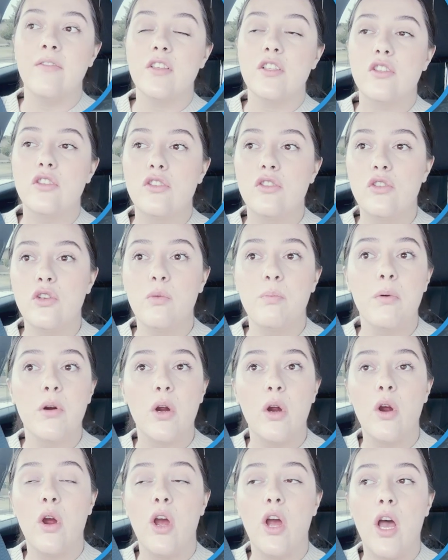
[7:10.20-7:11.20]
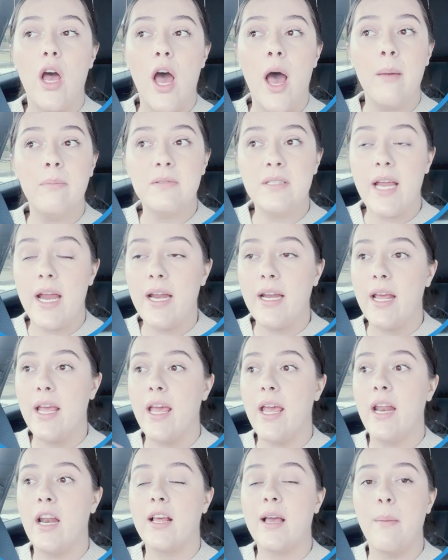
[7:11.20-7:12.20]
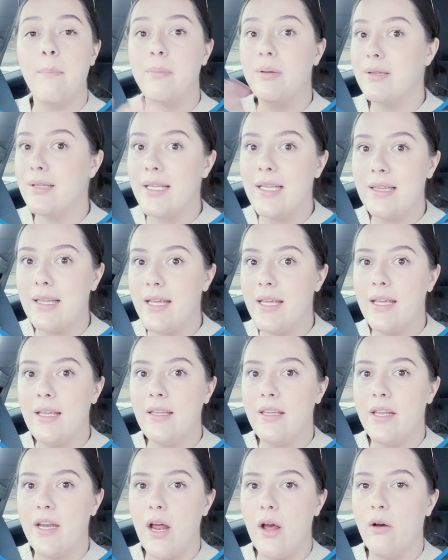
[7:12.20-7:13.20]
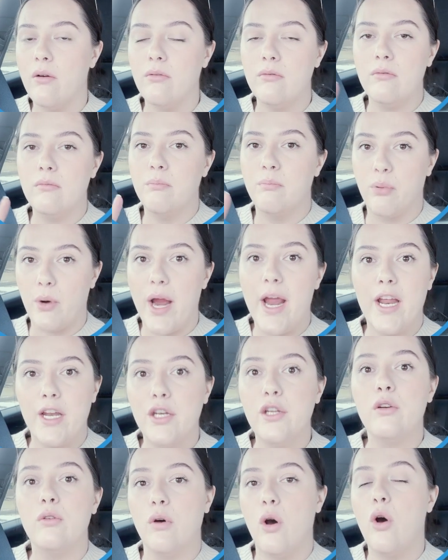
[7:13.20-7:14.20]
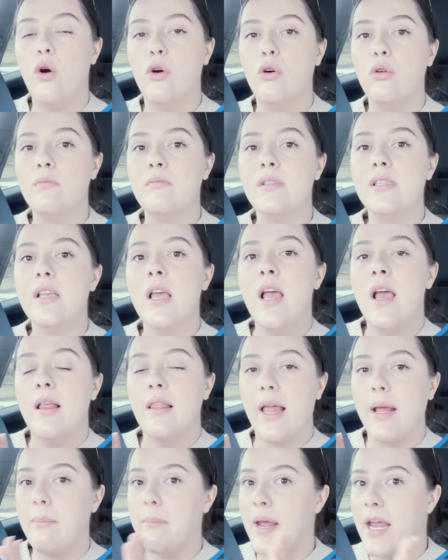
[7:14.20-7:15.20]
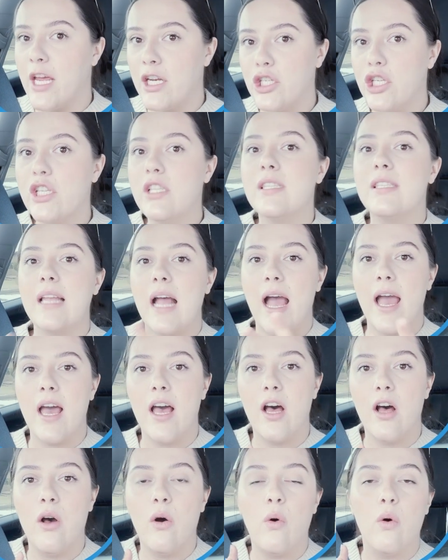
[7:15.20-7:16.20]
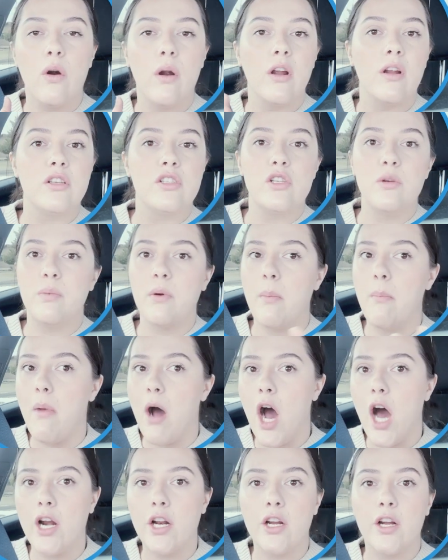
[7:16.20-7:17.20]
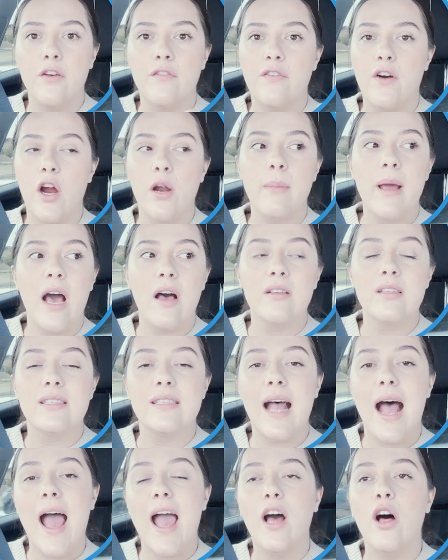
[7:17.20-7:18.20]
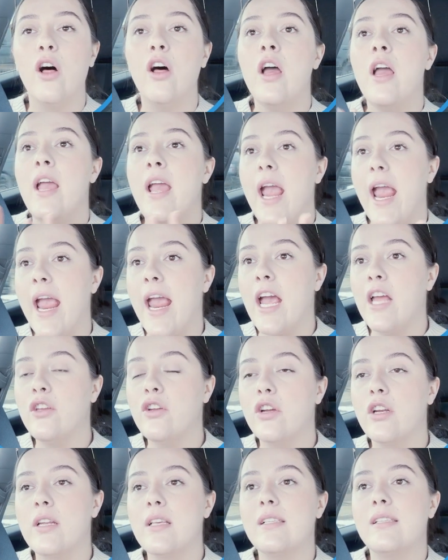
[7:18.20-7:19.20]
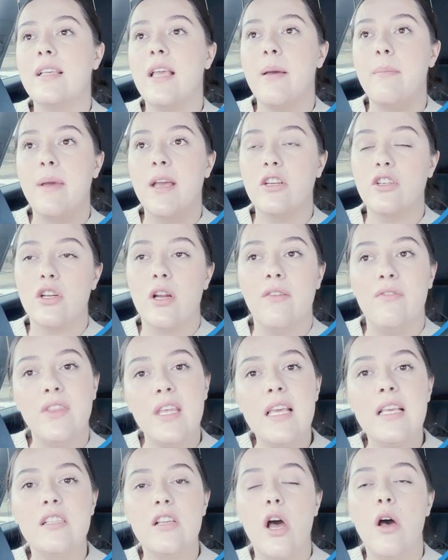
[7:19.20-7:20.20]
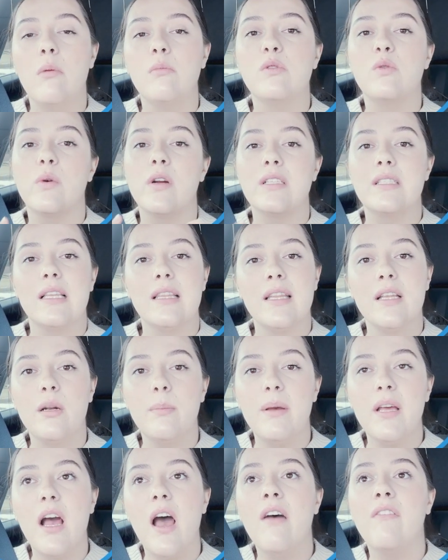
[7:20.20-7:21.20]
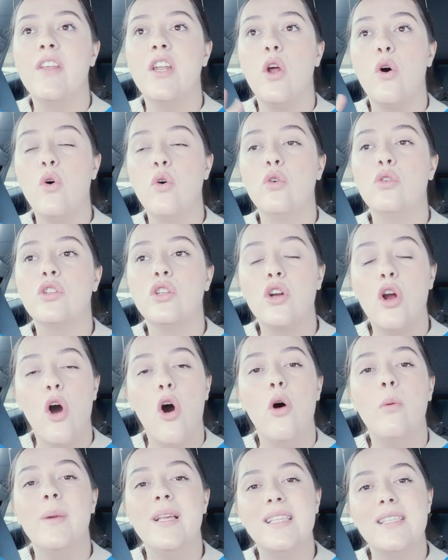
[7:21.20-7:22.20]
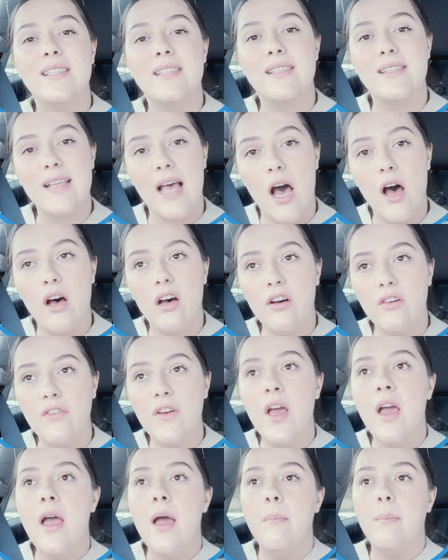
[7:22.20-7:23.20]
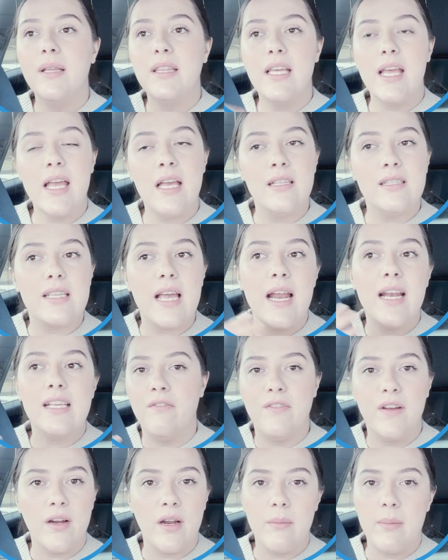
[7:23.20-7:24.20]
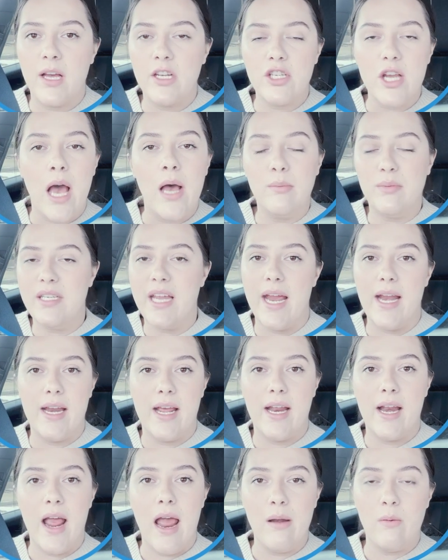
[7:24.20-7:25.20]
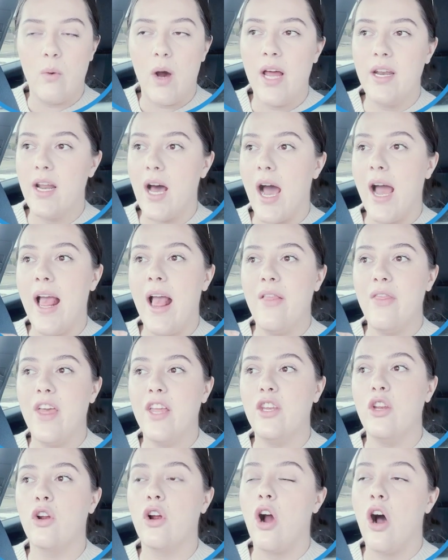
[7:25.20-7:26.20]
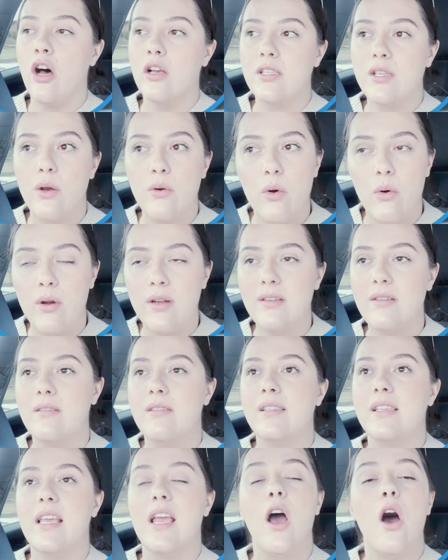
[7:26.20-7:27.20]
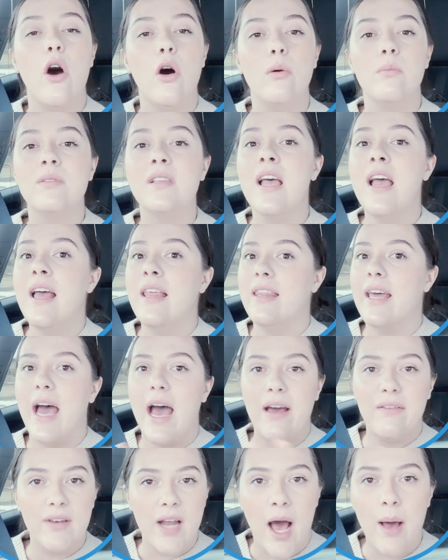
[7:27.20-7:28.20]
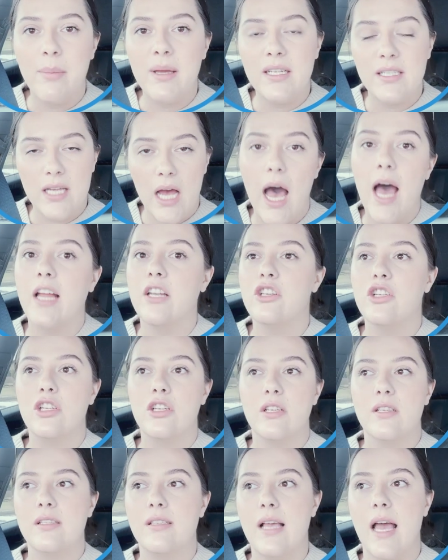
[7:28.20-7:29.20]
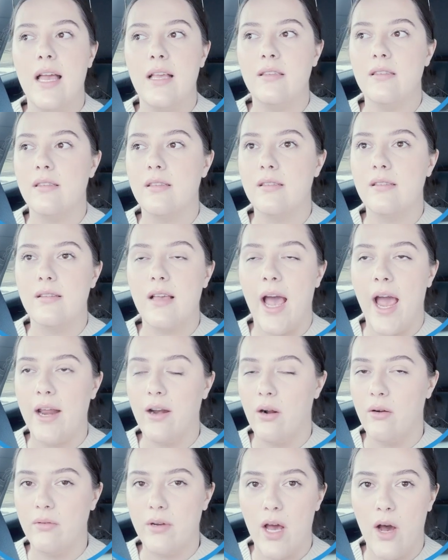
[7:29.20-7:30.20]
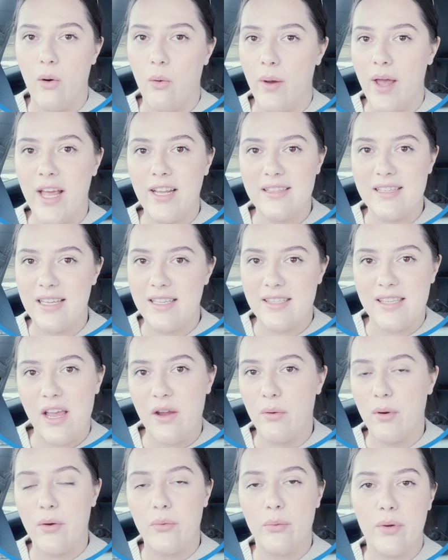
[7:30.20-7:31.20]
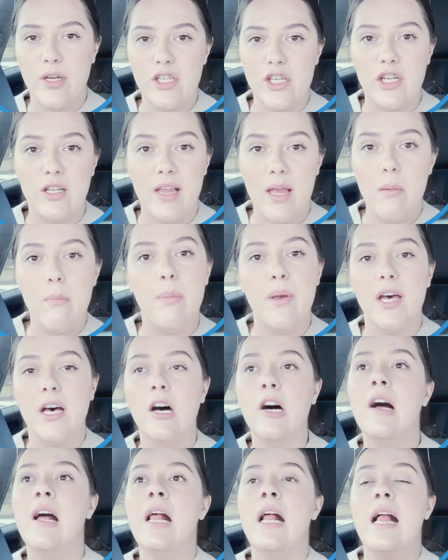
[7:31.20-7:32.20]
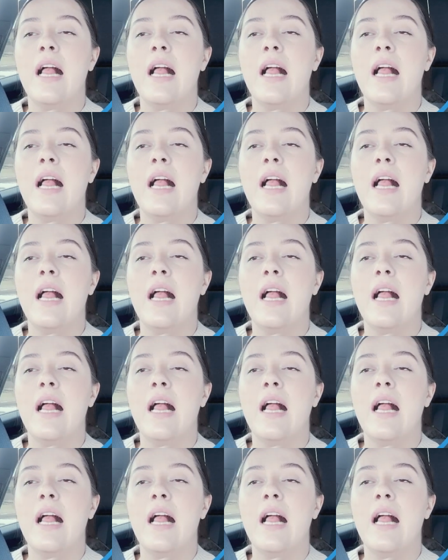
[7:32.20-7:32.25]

super updated, completely, you know, brand new homes like mansion style or super modern farmhouse style, and you're gonna see a mixture of these homes where it's a little bit of an older home itself, but the inside is very much updated and whatnot. And then you're also going to see homes that have not been touched since I don't know when, since they were originally built.